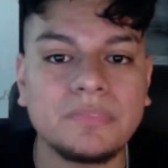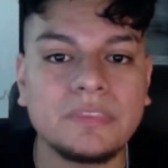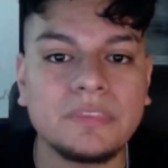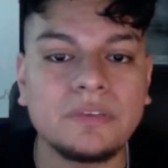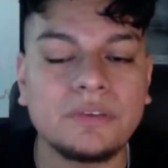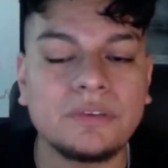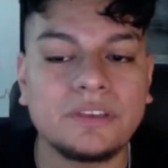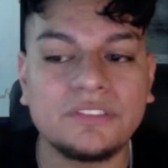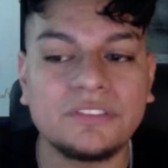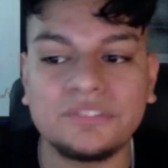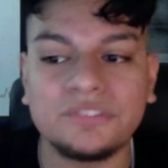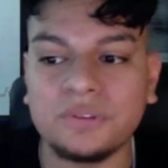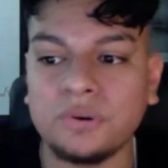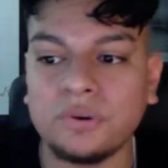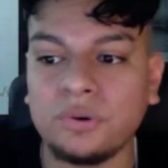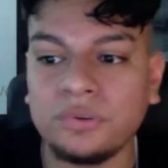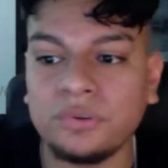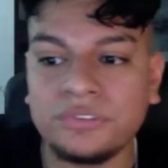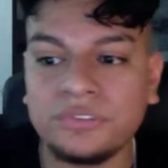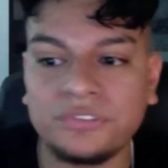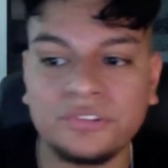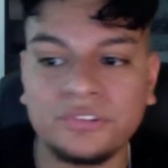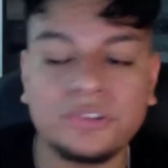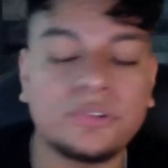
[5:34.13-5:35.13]
Okay, so the
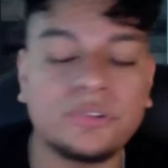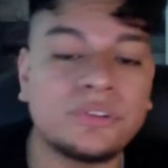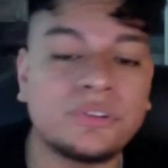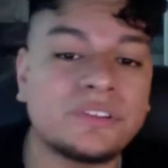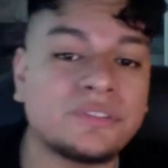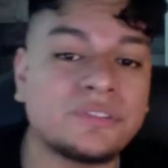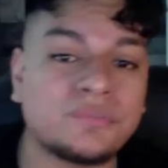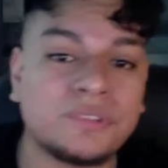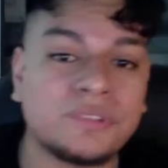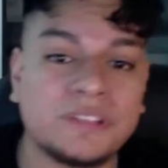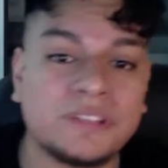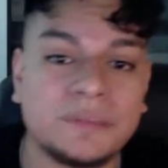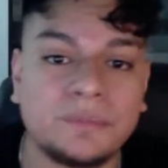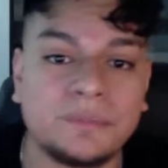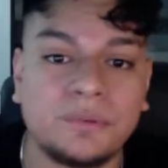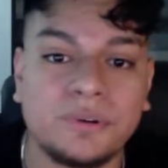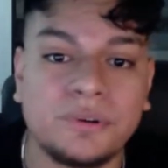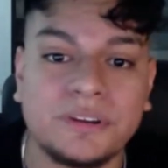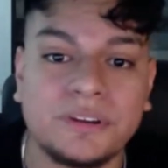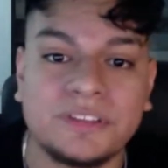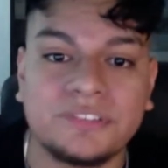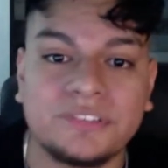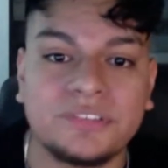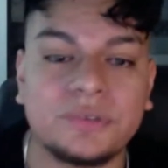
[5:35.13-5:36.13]
old circle is really
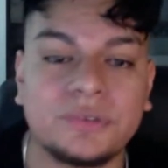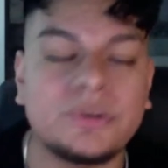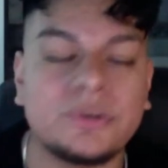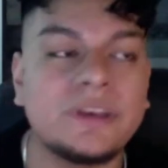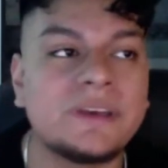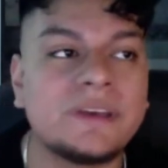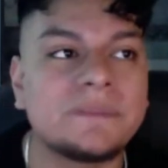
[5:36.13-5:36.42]
important. So